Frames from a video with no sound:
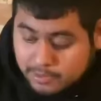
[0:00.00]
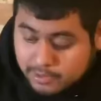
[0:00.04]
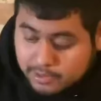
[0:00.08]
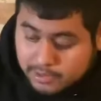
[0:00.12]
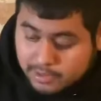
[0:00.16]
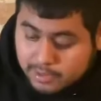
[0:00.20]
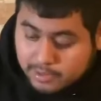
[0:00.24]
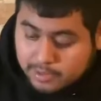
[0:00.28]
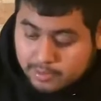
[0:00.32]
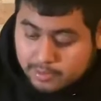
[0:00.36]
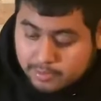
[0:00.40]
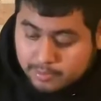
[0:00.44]

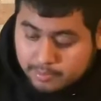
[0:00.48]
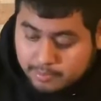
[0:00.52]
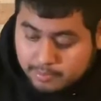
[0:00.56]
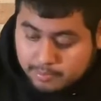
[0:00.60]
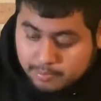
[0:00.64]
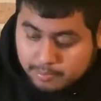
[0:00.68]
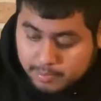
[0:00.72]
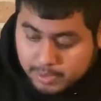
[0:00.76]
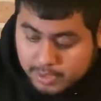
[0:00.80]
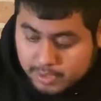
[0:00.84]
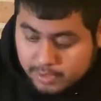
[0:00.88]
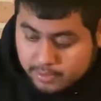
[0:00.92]
it,
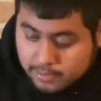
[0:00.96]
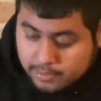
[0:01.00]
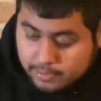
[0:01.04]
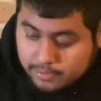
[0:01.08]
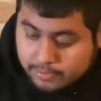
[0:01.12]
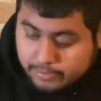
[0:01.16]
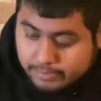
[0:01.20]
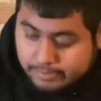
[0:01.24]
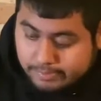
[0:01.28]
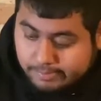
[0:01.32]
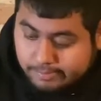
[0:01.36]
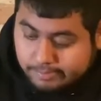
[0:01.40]
but
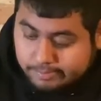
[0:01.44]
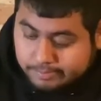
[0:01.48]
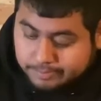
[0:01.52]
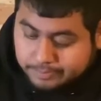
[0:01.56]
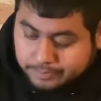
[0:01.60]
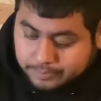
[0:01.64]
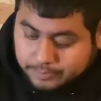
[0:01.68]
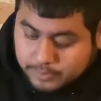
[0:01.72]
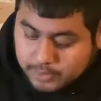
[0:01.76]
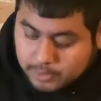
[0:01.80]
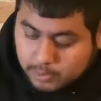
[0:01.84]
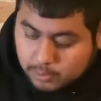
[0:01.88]

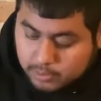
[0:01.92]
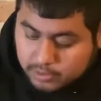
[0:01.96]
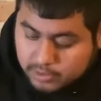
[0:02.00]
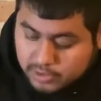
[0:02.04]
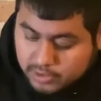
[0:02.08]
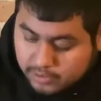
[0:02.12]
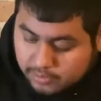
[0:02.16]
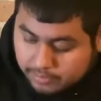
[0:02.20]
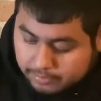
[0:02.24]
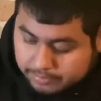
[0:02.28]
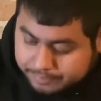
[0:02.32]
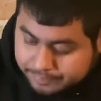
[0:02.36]
we'll see.
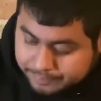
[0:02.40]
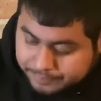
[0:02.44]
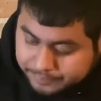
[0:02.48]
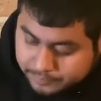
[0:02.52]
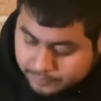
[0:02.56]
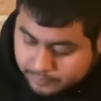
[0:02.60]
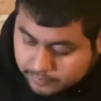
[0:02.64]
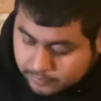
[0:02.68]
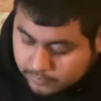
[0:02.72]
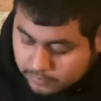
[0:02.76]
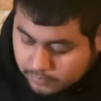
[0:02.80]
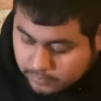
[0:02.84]

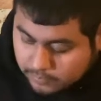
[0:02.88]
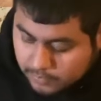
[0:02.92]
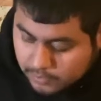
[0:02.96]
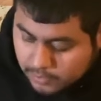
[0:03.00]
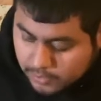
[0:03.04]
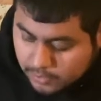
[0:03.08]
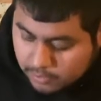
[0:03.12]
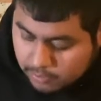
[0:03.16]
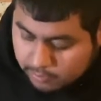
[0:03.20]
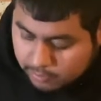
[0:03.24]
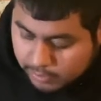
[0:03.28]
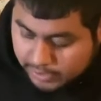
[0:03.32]

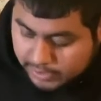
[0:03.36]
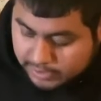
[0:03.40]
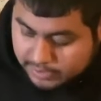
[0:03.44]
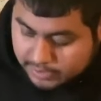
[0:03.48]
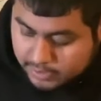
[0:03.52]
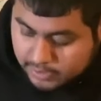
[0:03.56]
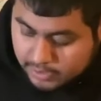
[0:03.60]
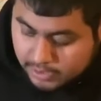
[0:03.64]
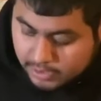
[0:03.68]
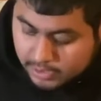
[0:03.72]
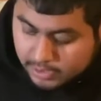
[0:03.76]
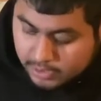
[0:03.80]
Right.
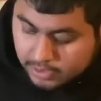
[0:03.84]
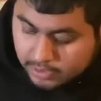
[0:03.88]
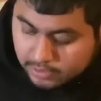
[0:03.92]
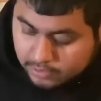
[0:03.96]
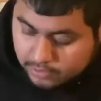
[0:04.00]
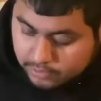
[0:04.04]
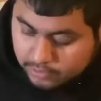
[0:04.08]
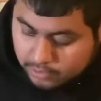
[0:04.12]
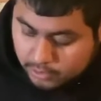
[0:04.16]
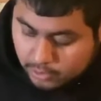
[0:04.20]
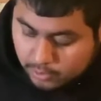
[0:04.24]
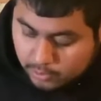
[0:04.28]

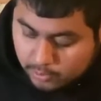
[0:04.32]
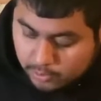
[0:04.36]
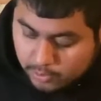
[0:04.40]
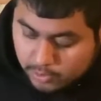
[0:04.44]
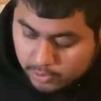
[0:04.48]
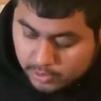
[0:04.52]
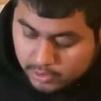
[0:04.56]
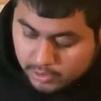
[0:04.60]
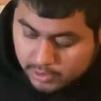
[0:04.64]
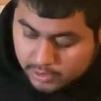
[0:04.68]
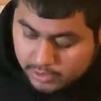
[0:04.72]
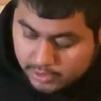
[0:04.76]
So
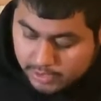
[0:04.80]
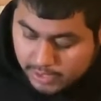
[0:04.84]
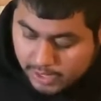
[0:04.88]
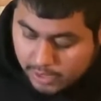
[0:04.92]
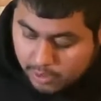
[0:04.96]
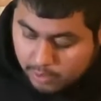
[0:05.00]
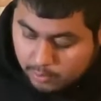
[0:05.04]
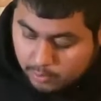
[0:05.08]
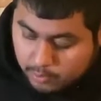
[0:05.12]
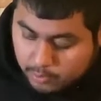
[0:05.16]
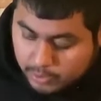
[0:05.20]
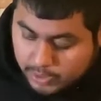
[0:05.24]
now we